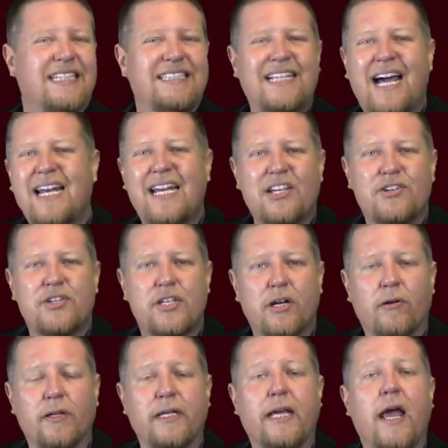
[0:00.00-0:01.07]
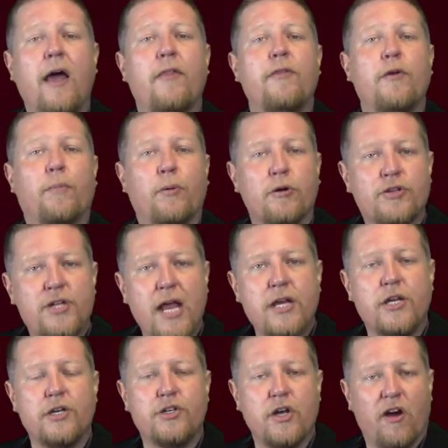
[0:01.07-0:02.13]
not necessarily the
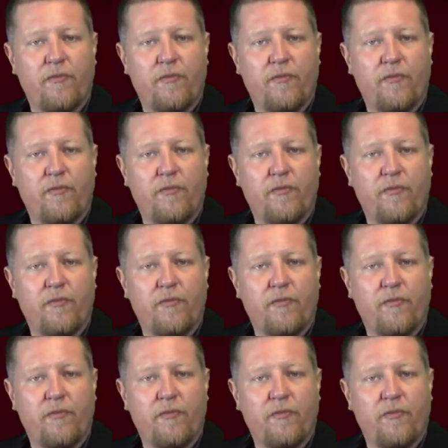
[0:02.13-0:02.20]
percentage